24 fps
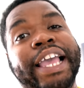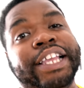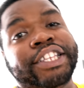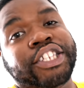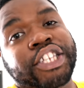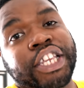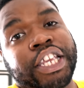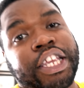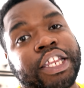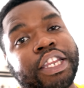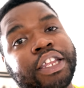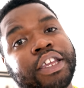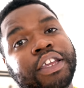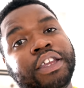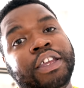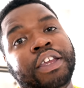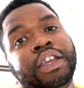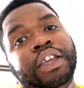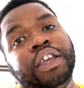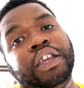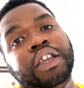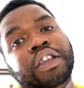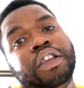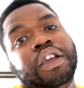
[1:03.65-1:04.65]
ain't cheated.
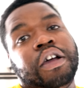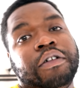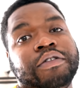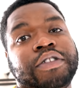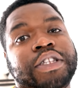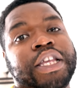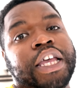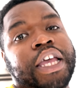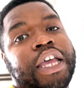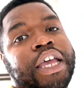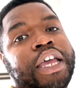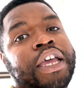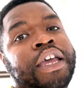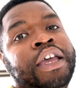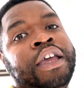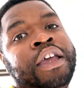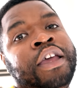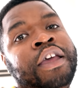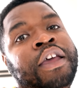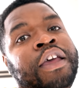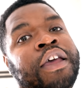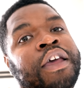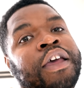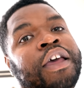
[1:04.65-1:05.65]
You know what I'm saying?